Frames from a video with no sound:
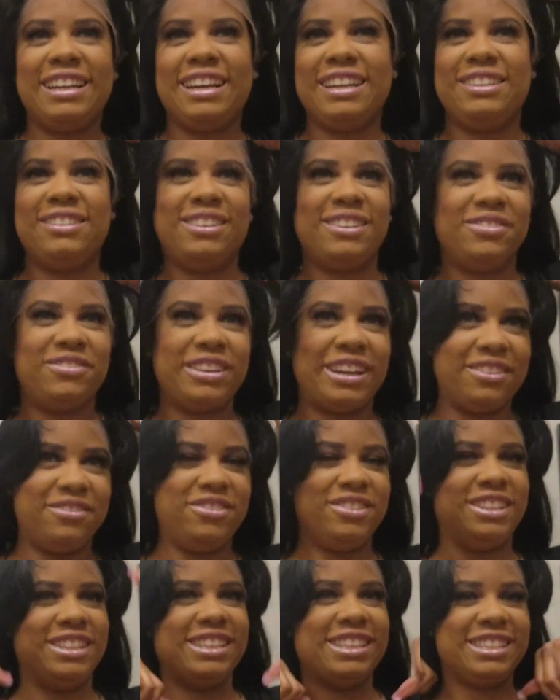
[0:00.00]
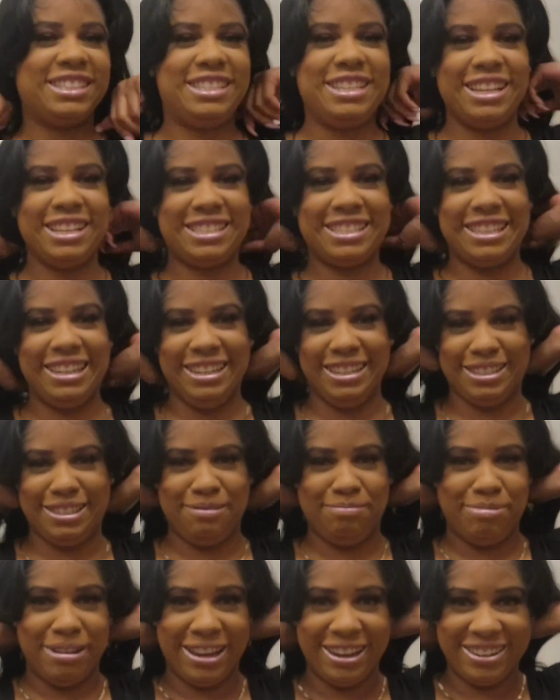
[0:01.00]
know, I feel like it just looks
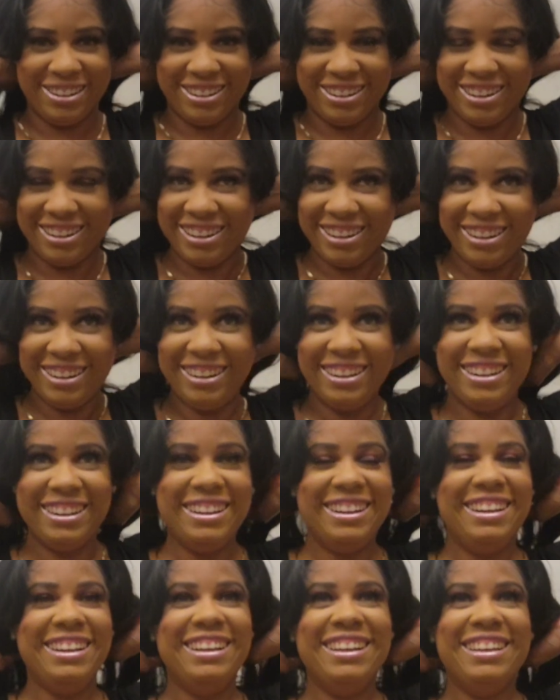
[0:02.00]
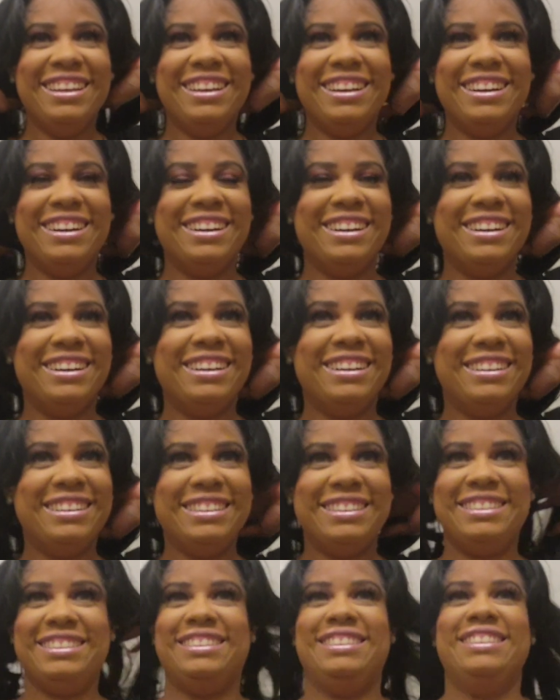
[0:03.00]
better
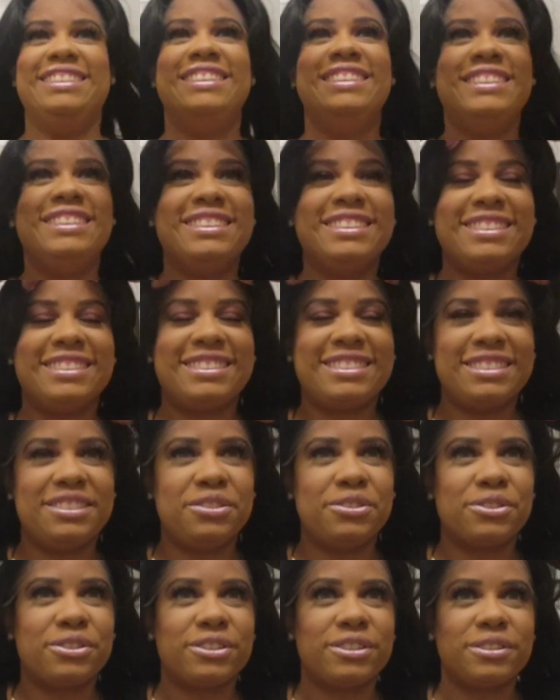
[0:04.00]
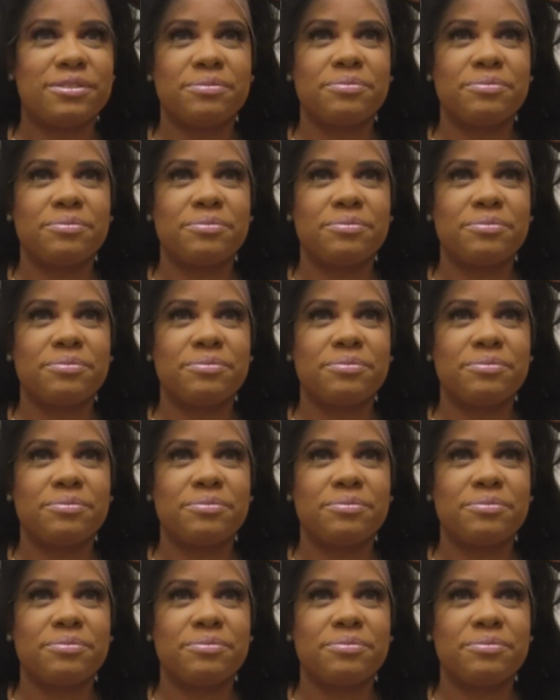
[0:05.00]
in the center.